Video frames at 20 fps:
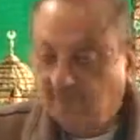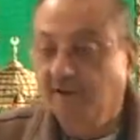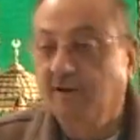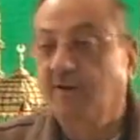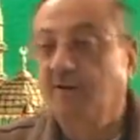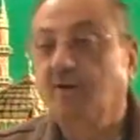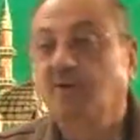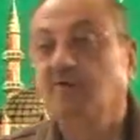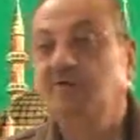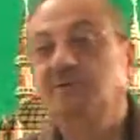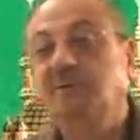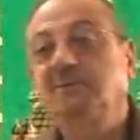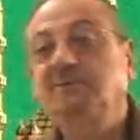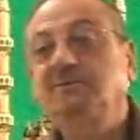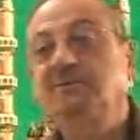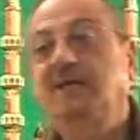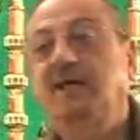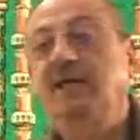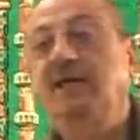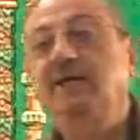Now
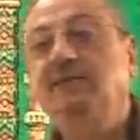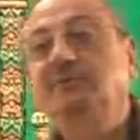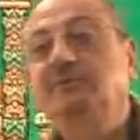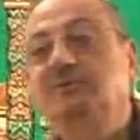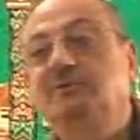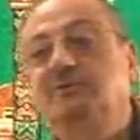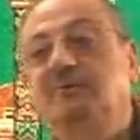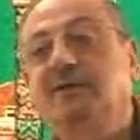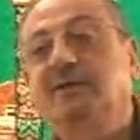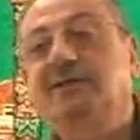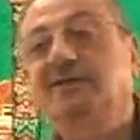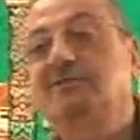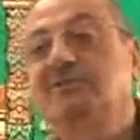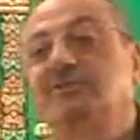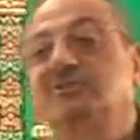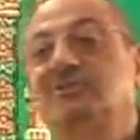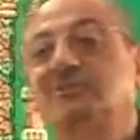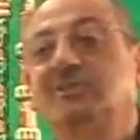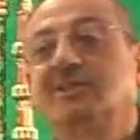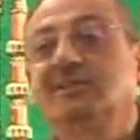sometimes, brothers and
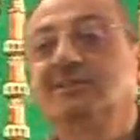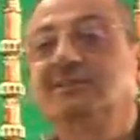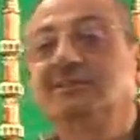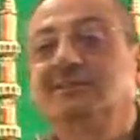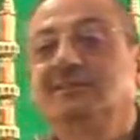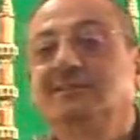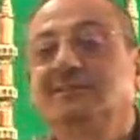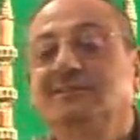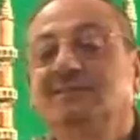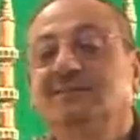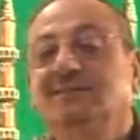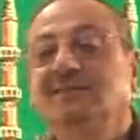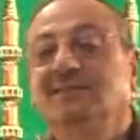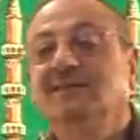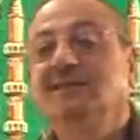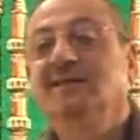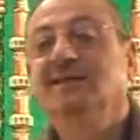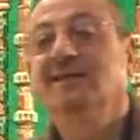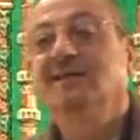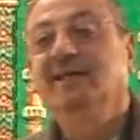sisters,
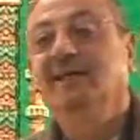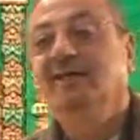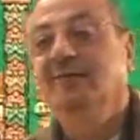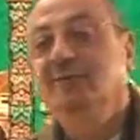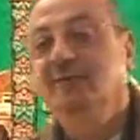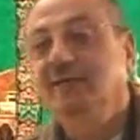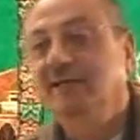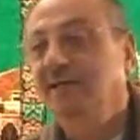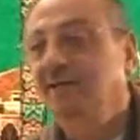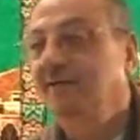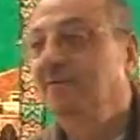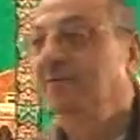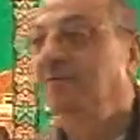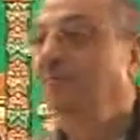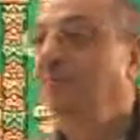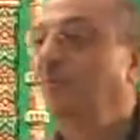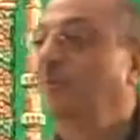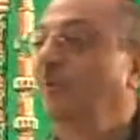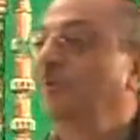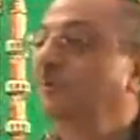
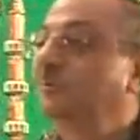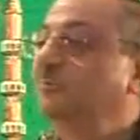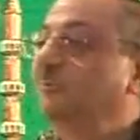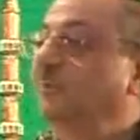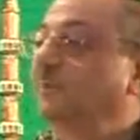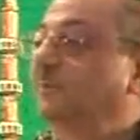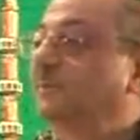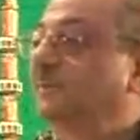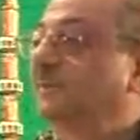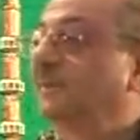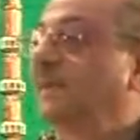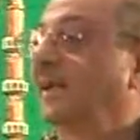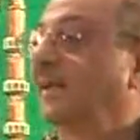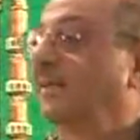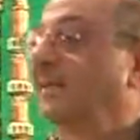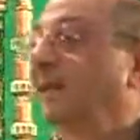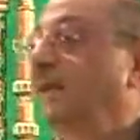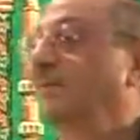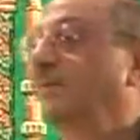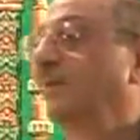both mubtada and
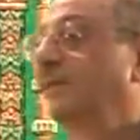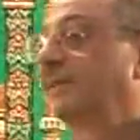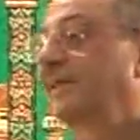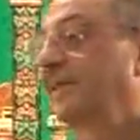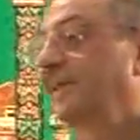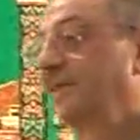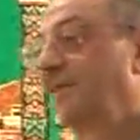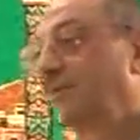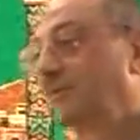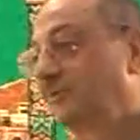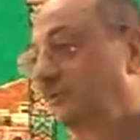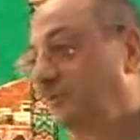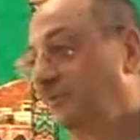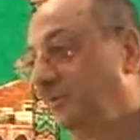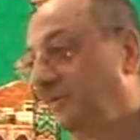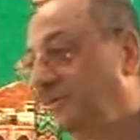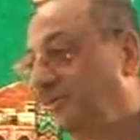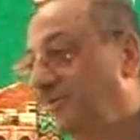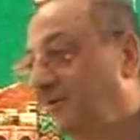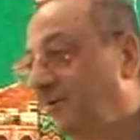khabar can also be
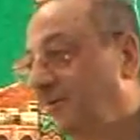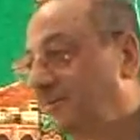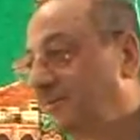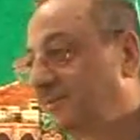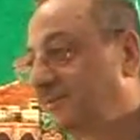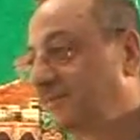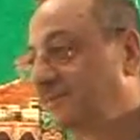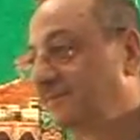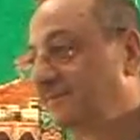dropped.